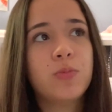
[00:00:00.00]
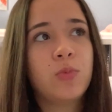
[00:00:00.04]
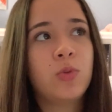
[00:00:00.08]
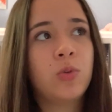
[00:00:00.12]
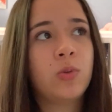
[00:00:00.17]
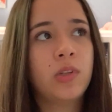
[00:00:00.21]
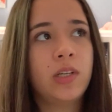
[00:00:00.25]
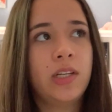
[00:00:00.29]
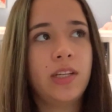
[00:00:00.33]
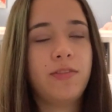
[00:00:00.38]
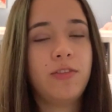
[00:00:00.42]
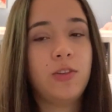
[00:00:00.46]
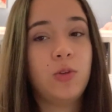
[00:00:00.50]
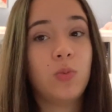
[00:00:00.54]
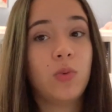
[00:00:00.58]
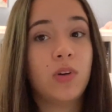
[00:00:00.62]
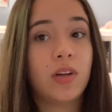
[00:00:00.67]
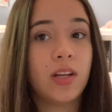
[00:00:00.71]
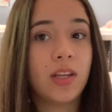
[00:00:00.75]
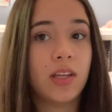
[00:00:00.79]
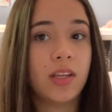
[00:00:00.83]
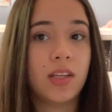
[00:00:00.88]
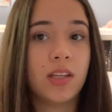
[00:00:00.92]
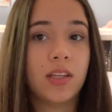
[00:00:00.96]
more if you
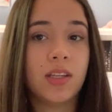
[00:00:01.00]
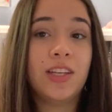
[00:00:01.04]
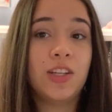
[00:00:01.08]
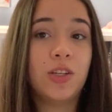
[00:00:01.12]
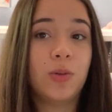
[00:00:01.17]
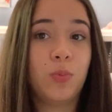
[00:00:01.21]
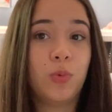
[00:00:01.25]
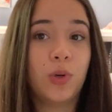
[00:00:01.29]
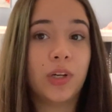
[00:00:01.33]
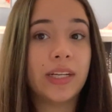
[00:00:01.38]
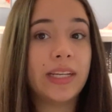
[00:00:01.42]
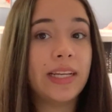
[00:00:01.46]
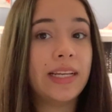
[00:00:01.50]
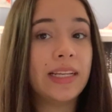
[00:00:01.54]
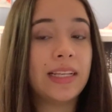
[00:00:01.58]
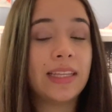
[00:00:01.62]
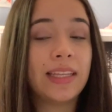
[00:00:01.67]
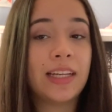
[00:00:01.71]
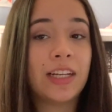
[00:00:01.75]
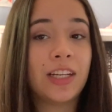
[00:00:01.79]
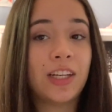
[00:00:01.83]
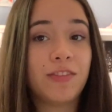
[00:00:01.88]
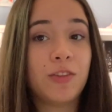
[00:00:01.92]
want to end up working there.